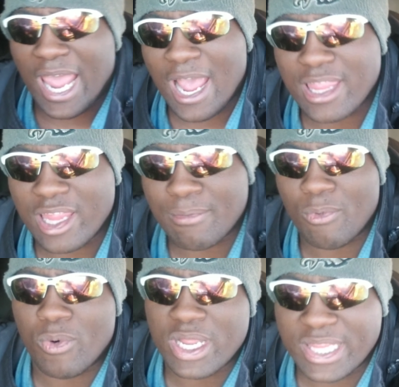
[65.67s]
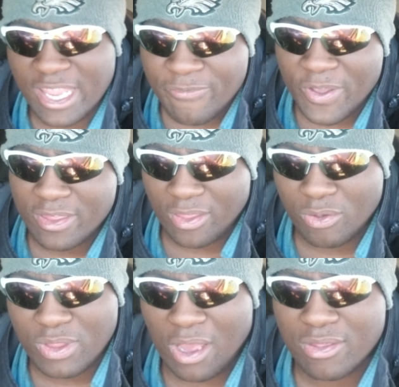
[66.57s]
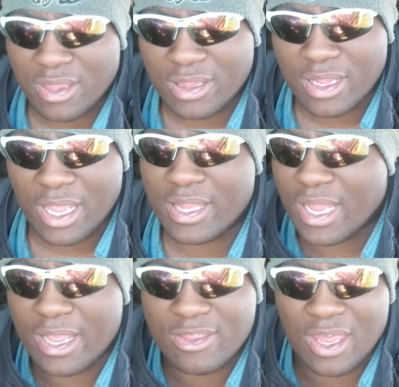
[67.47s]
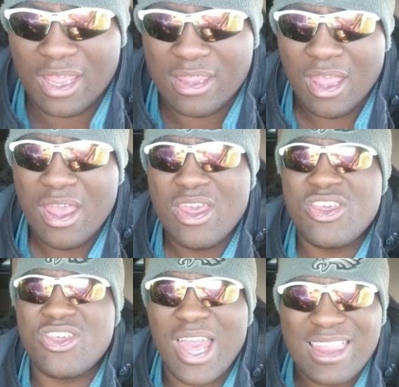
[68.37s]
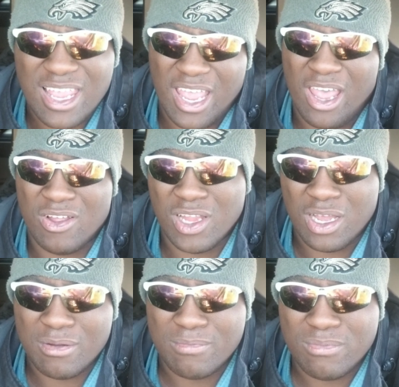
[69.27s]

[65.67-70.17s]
have the number one defense in 2019, shut the hell up.